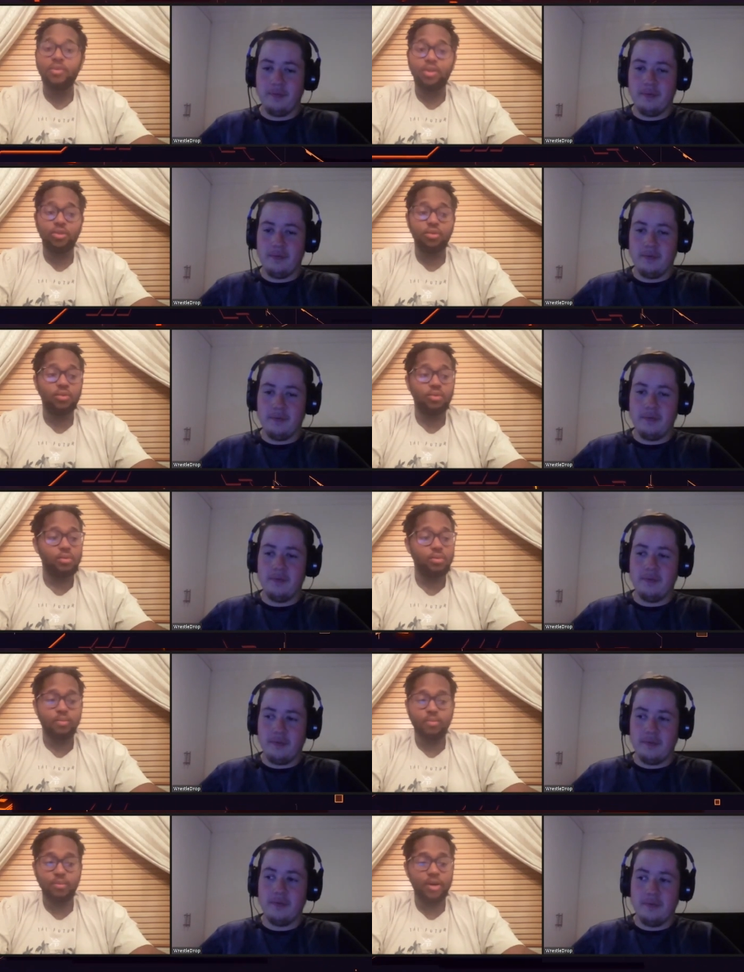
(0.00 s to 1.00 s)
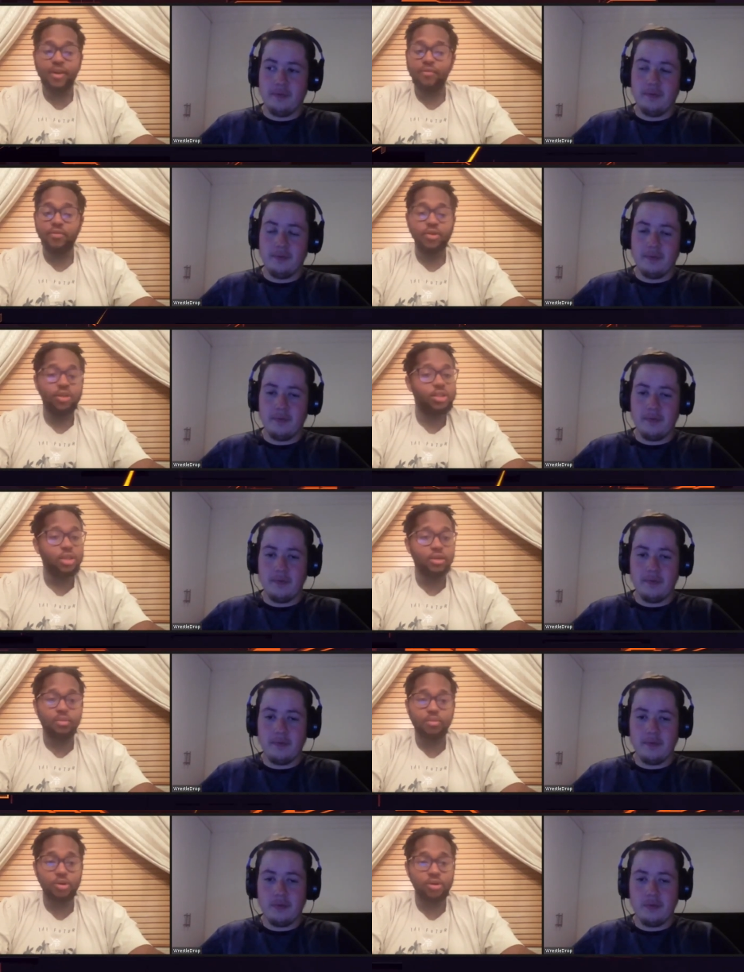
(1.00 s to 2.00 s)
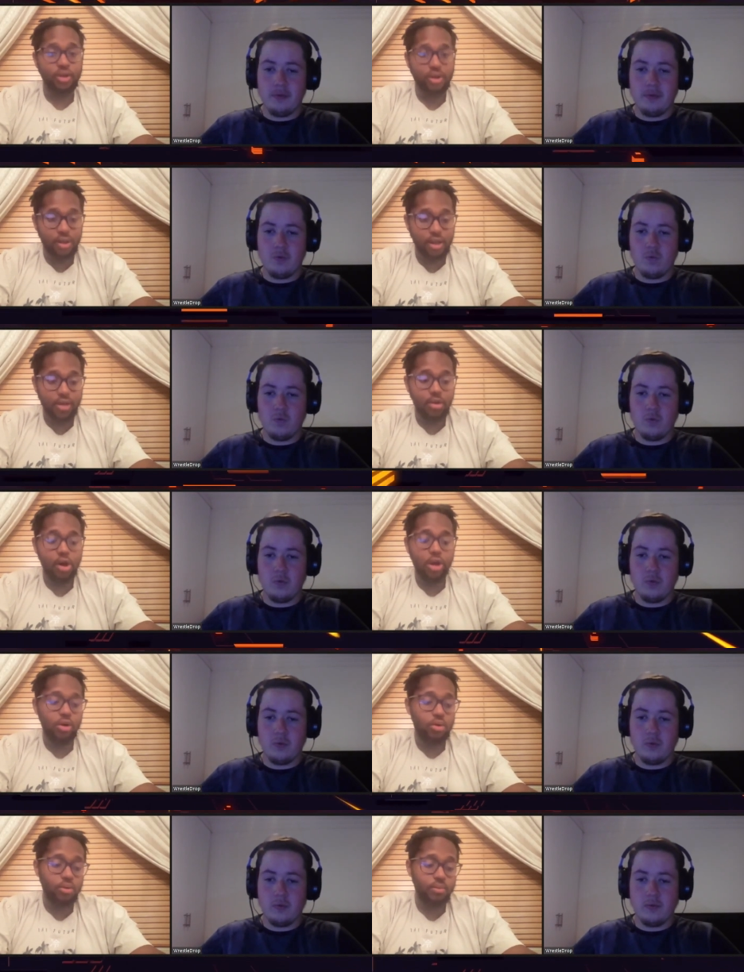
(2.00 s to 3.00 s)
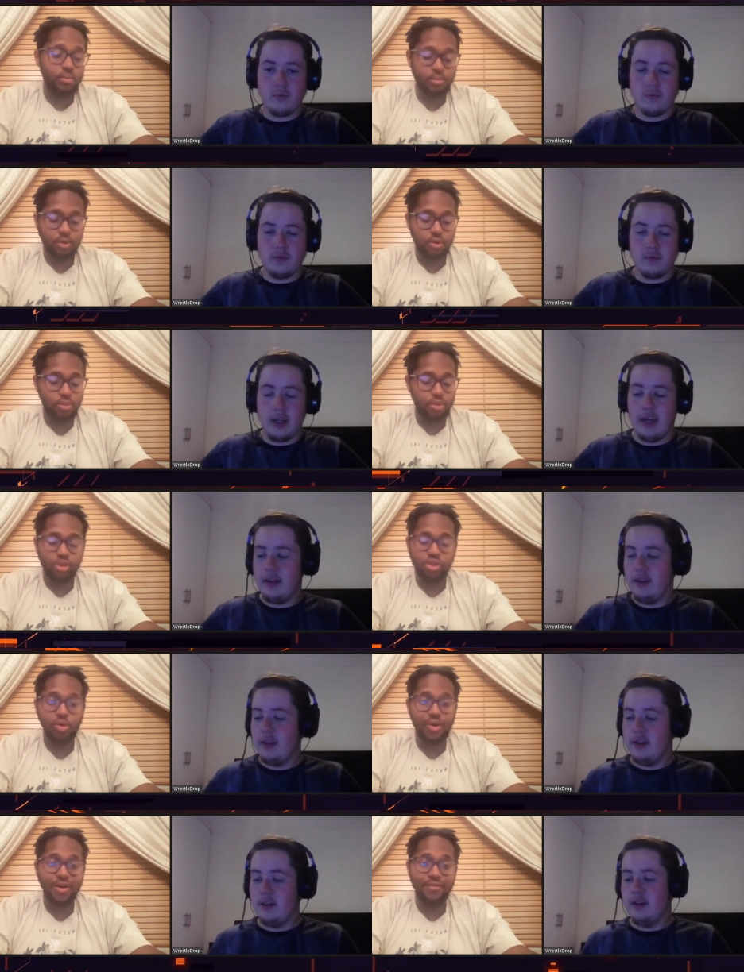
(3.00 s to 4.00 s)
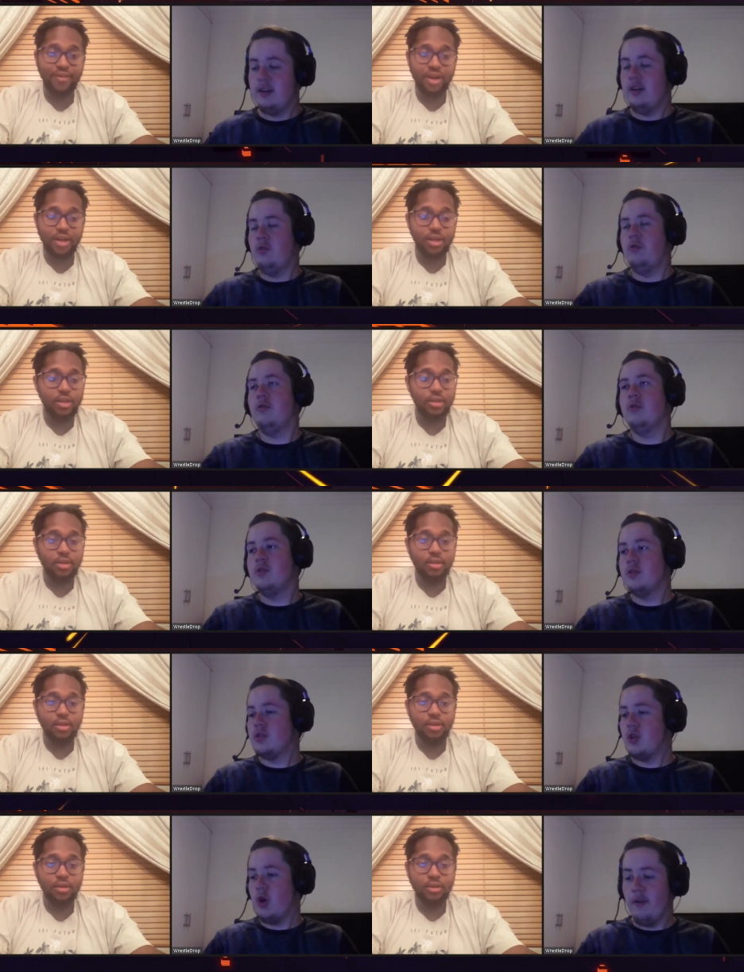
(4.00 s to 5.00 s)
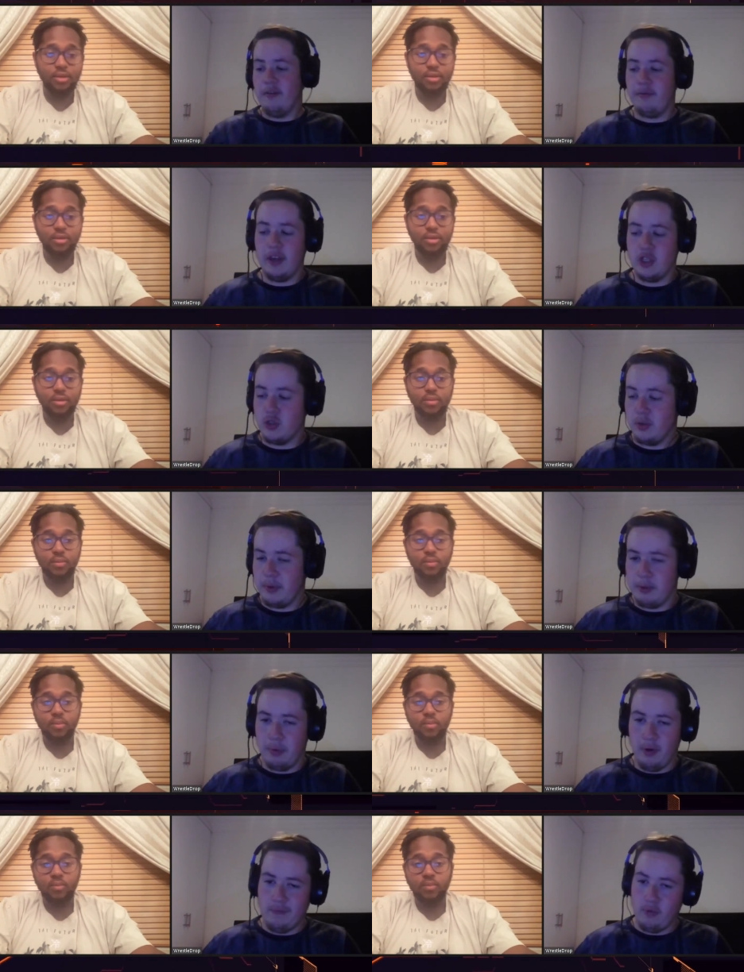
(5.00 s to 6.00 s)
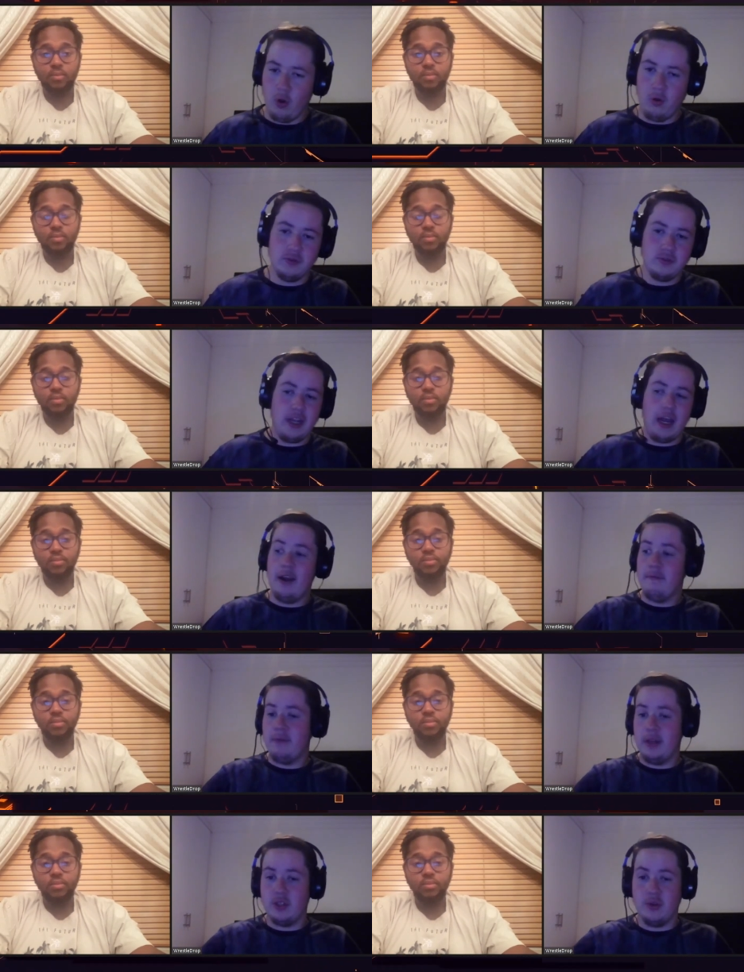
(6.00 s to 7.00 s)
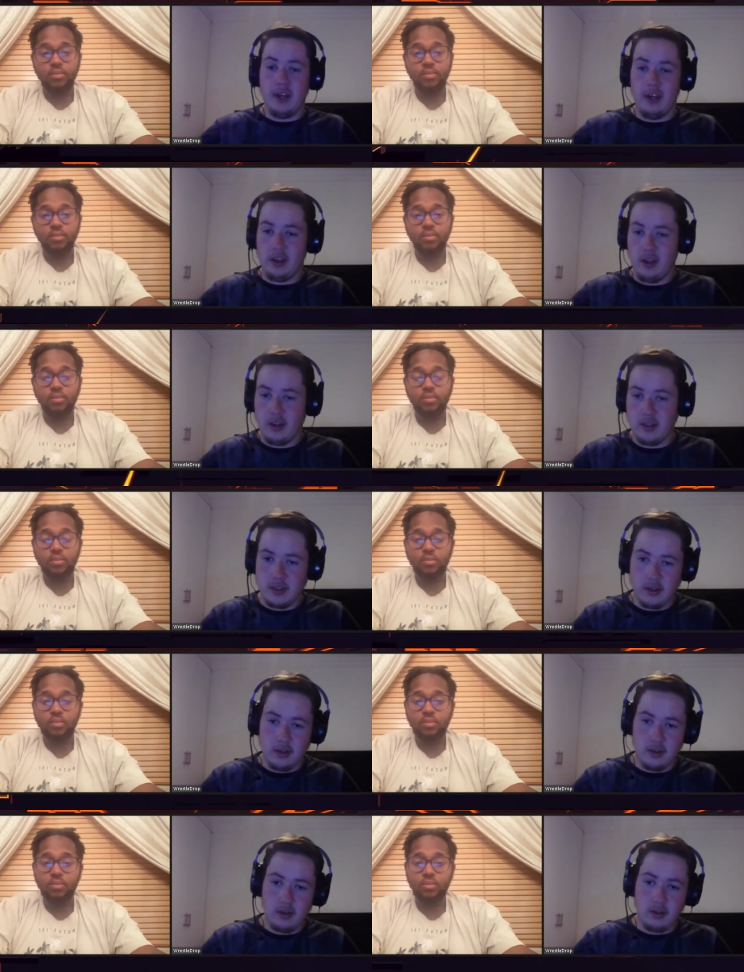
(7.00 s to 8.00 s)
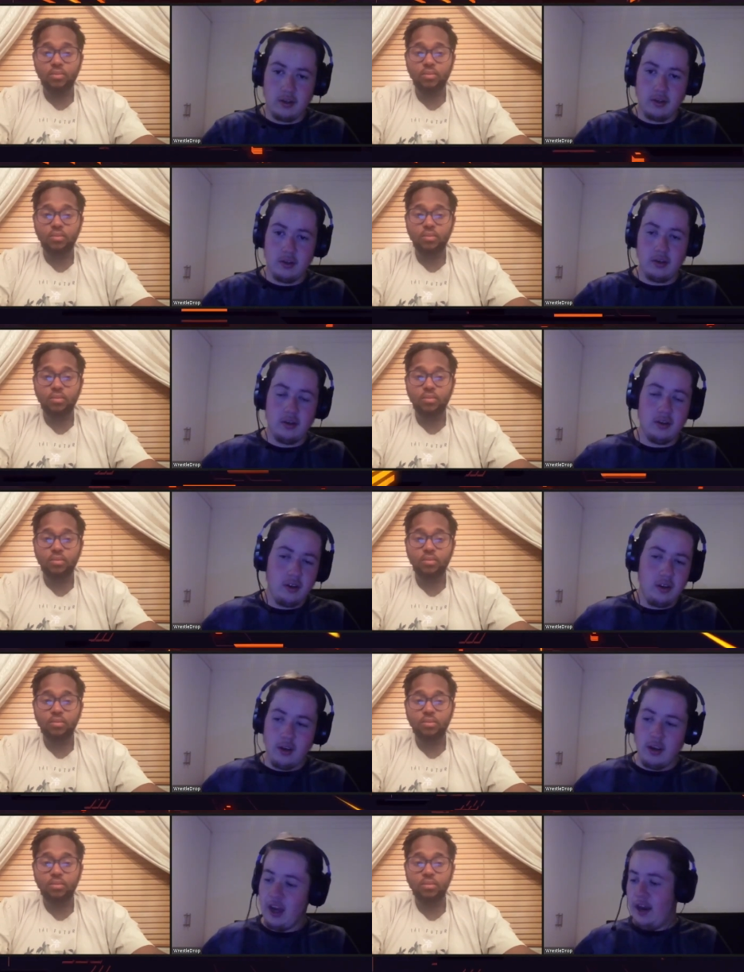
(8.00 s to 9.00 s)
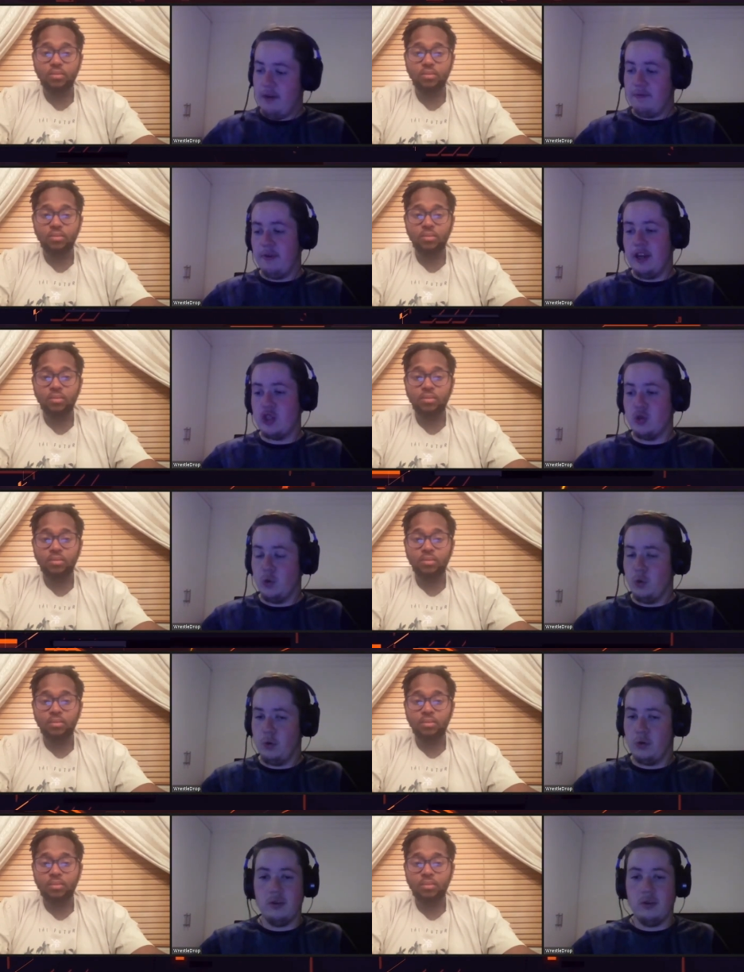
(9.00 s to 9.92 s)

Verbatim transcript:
Speaker 1: to every single person in that locker room. It would be so unfair.
Speaker 2: So unfair to the people involved, unfair to Eddie Kingston, unfair to,